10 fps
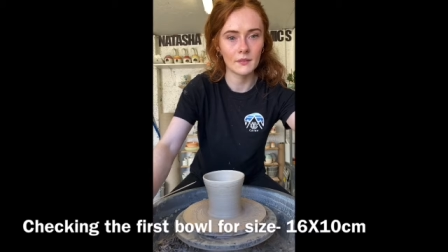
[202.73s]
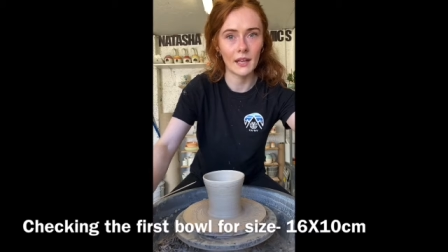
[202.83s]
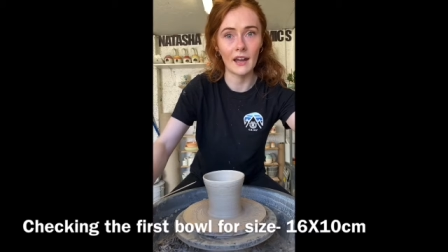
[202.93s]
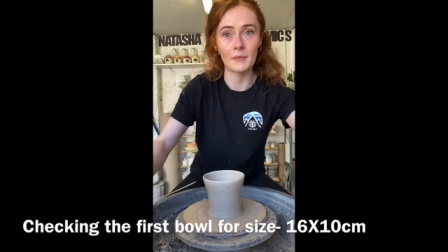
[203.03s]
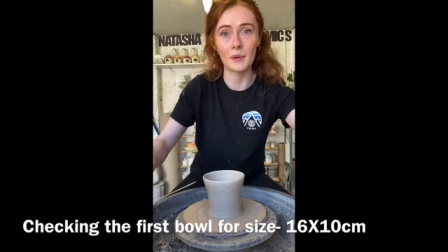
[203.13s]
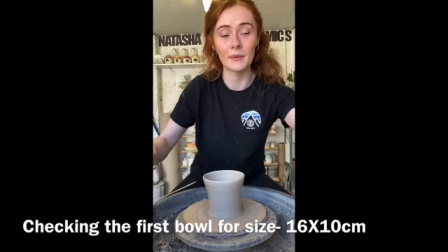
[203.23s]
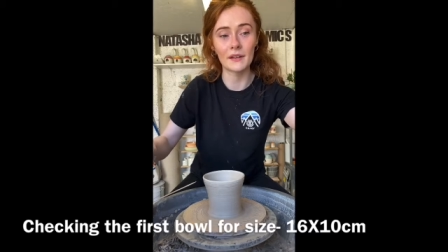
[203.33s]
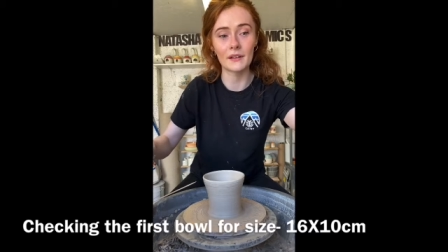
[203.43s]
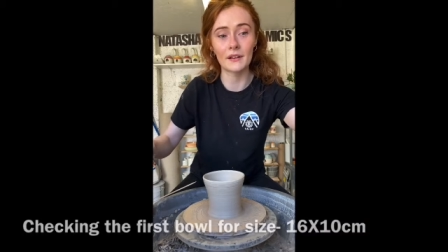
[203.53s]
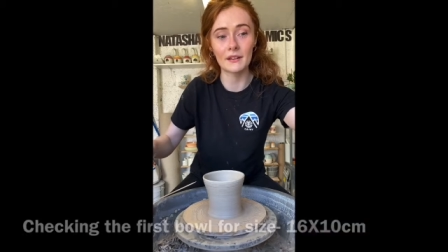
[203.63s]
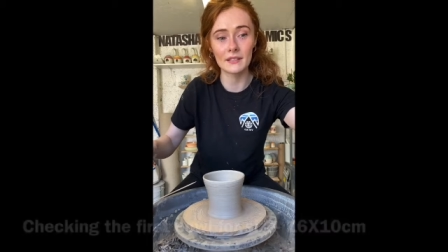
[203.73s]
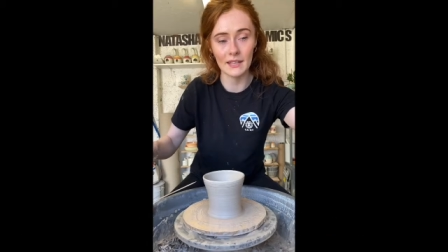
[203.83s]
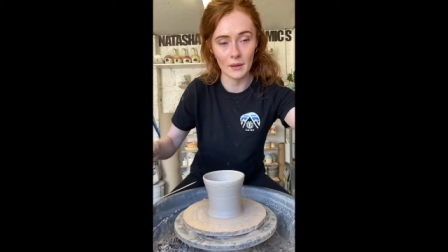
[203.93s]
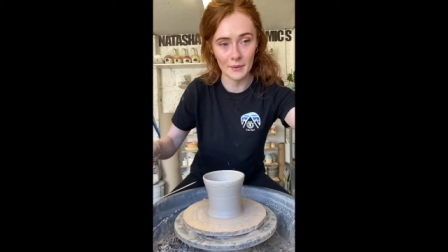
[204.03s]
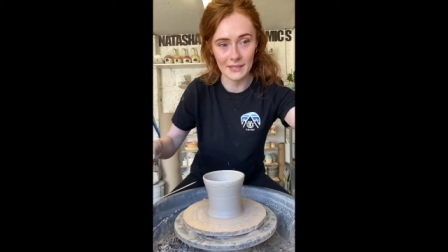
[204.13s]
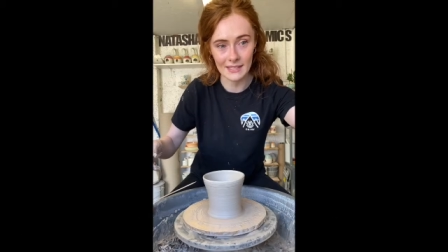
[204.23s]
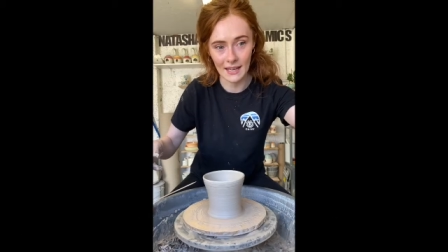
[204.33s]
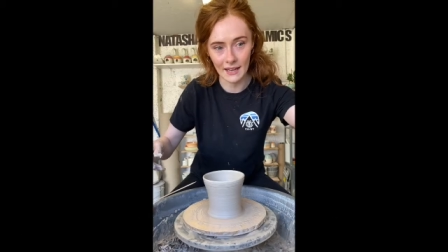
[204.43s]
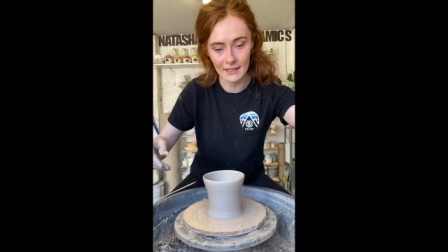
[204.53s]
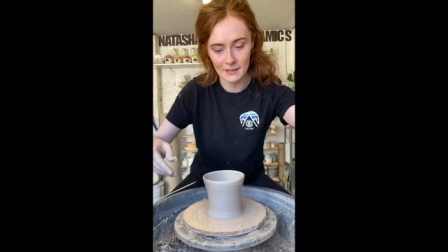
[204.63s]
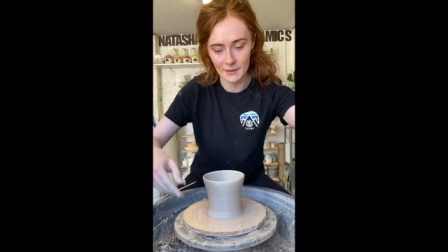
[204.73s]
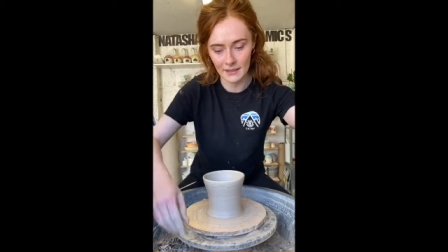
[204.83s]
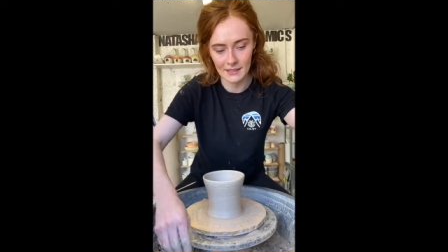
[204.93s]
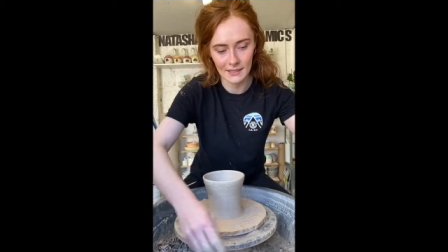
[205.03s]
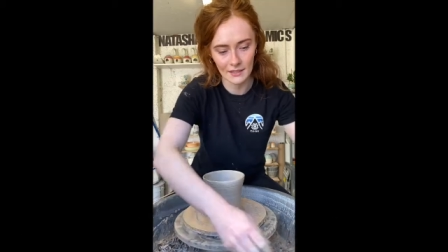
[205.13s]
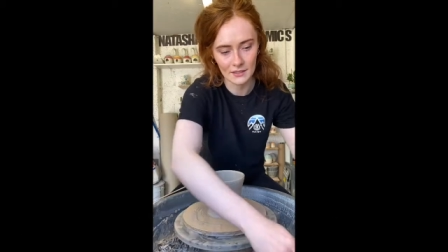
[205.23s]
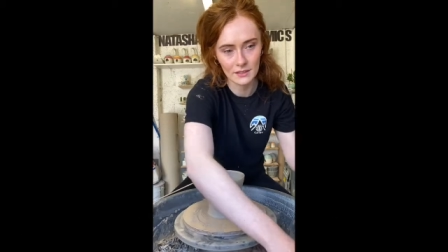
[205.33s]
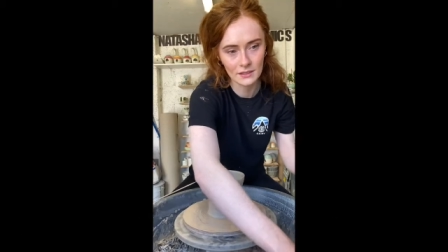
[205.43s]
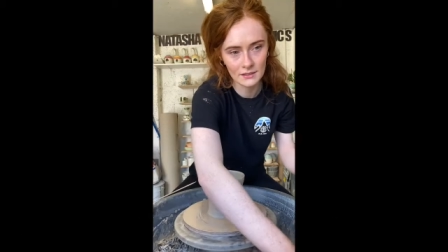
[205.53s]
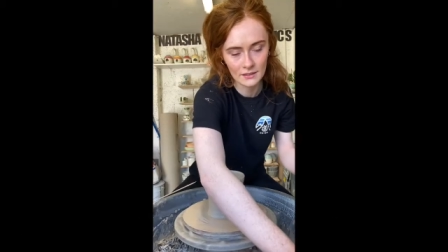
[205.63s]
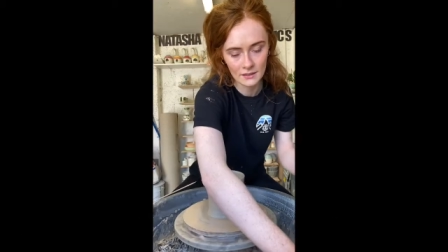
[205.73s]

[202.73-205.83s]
I have my mirror set up at the side so I can see into it.